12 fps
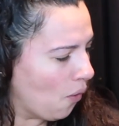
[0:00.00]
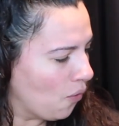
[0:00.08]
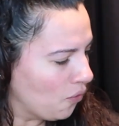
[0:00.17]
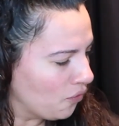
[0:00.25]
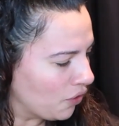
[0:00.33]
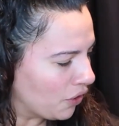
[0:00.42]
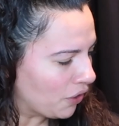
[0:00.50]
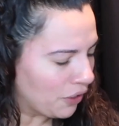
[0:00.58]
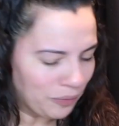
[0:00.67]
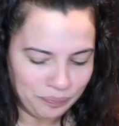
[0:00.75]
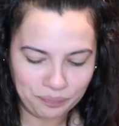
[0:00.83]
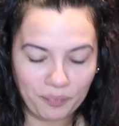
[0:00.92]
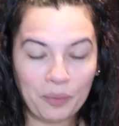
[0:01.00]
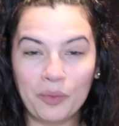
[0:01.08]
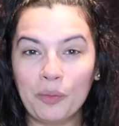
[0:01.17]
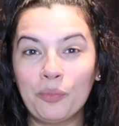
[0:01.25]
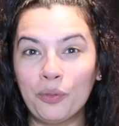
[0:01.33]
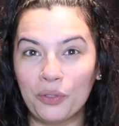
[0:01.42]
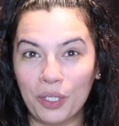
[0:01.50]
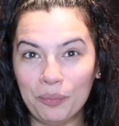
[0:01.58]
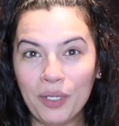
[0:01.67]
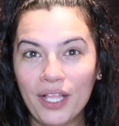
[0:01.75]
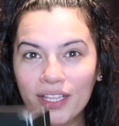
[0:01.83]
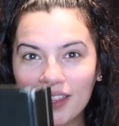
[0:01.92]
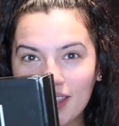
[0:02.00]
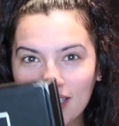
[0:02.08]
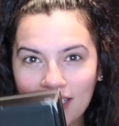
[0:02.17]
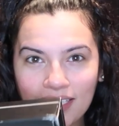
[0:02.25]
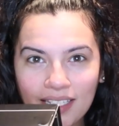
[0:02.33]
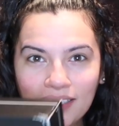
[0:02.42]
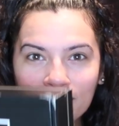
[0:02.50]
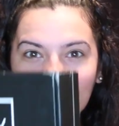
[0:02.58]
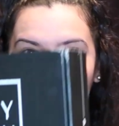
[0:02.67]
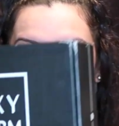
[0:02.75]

over, I'm gonna pull up the